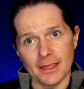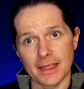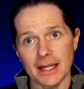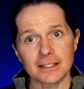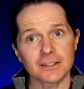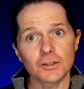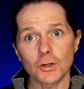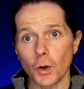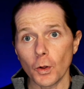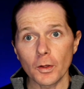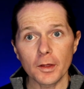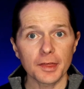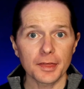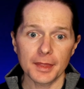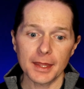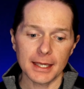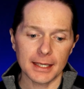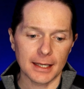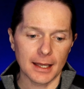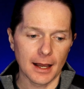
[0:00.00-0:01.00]
That's the only
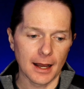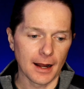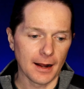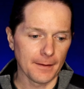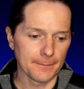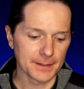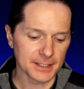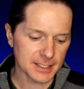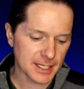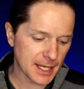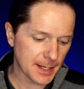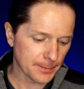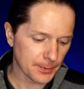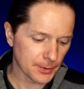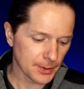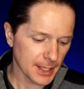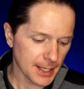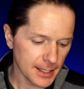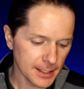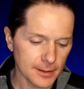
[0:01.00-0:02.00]
thing that's
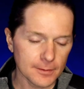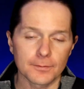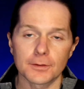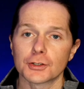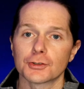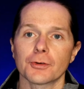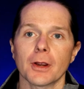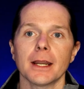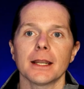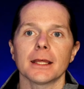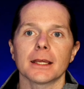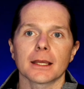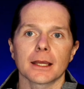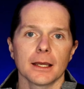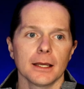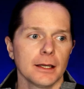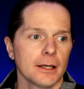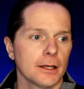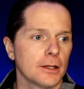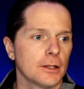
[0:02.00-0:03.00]
hampered any of the
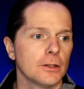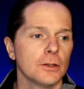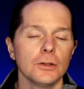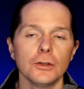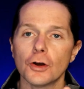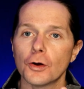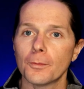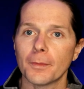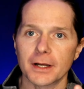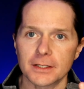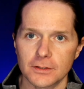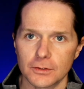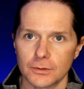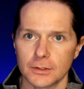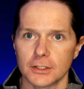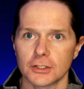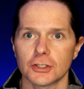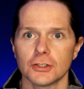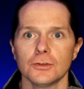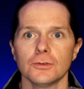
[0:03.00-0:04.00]
training. No
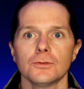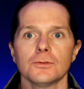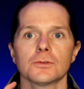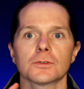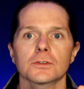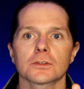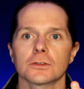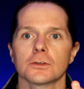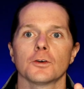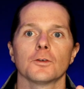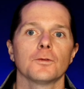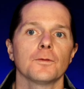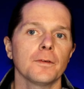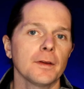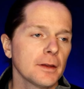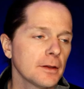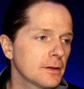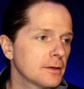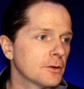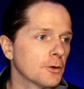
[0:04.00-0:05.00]
muscle issues, no
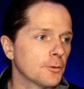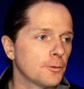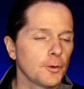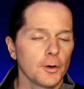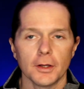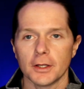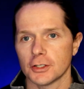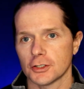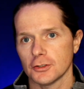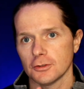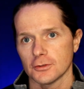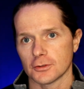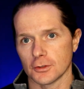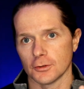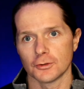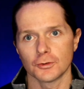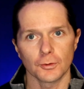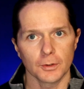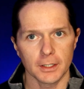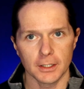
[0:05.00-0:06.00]
foot issues,
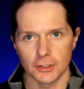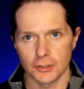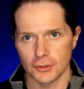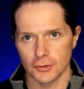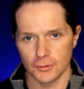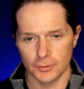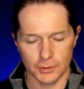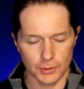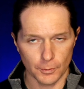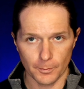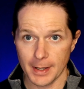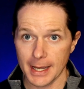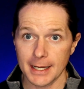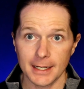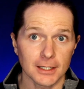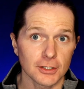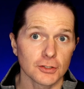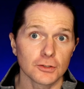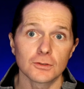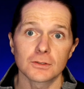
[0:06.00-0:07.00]
no joint issues, no
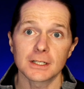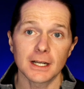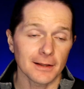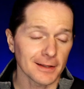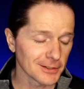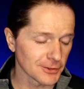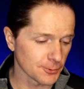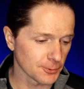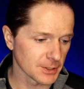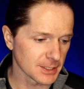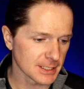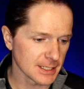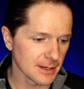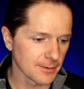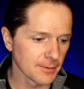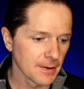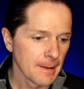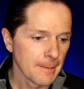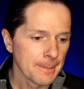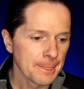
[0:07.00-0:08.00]
back issues, none of that sort of
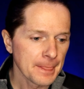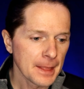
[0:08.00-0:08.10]
stuff.